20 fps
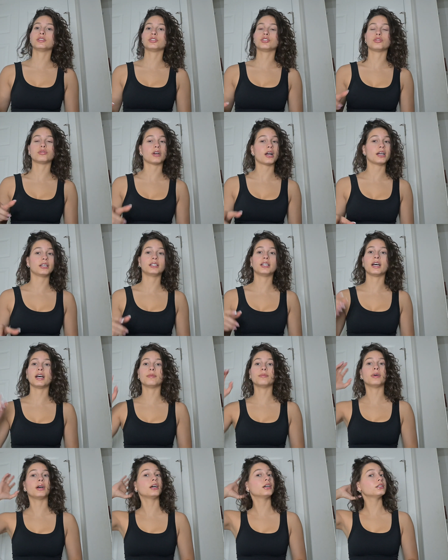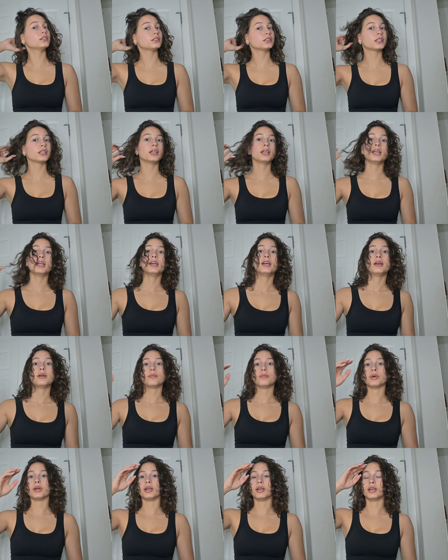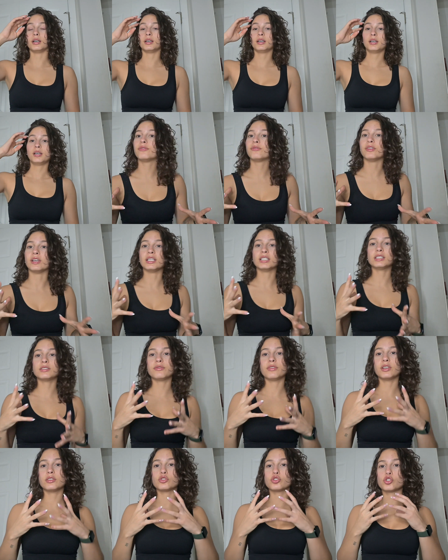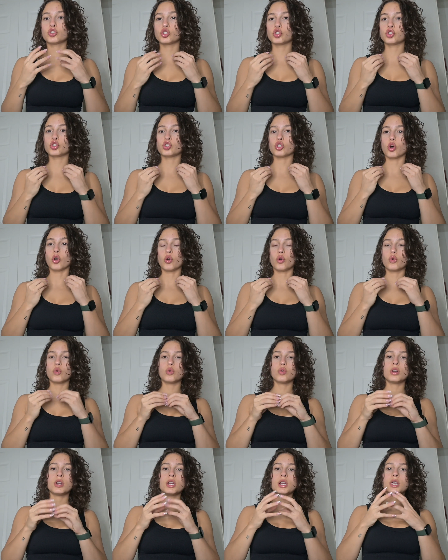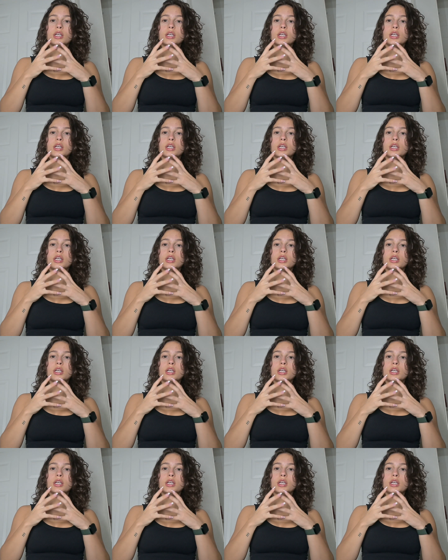tried that mask, but my face felt so